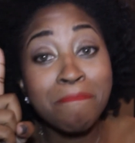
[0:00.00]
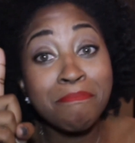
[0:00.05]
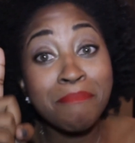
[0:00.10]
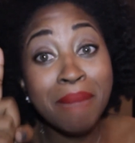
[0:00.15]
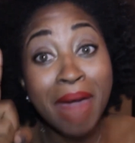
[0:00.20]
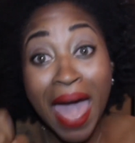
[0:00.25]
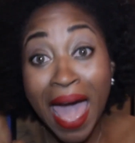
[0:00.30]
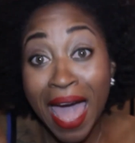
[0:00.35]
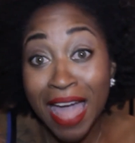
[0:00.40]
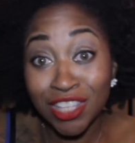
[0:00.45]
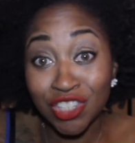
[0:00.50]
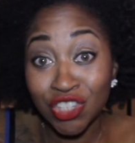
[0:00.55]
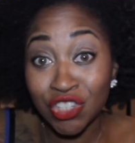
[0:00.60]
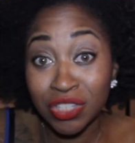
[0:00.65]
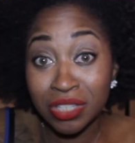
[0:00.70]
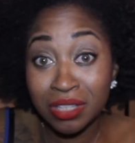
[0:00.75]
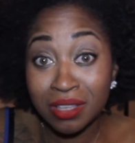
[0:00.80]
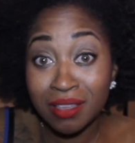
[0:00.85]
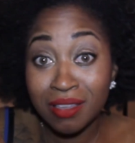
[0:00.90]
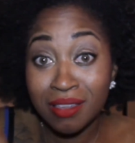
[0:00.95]

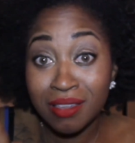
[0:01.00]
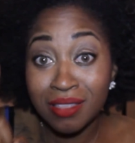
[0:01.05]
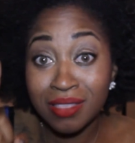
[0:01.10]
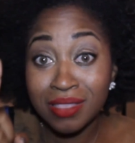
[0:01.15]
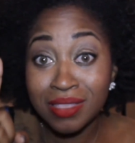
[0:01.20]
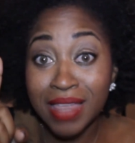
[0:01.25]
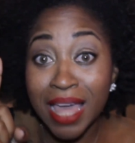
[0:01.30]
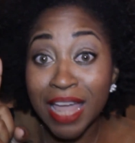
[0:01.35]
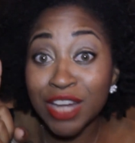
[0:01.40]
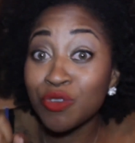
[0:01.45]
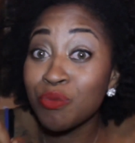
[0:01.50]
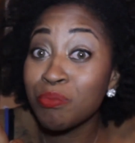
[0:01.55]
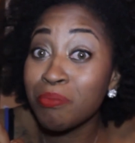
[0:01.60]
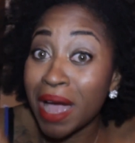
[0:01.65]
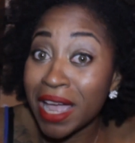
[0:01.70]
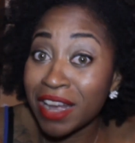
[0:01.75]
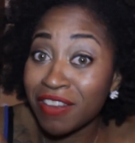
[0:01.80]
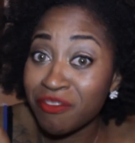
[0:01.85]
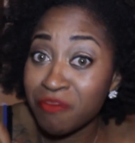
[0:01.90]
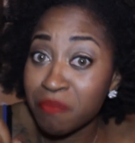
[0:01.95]
match that you
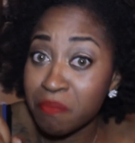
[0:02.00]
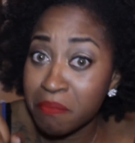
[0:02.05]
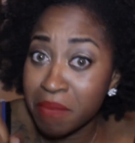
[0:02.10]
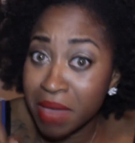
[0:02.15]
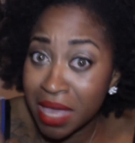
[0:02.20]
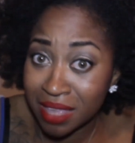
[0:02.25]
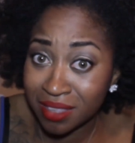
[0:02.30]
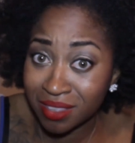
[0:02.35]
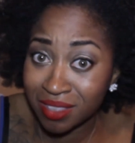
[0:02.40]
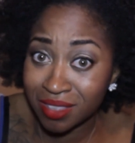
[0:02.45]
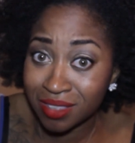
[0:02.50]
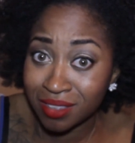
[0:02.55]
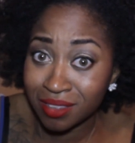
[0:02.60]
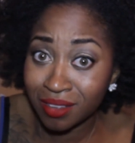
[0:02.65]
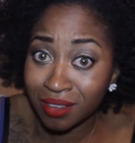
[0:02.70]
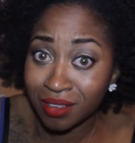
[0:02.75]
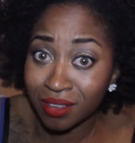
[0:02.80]
might have missed?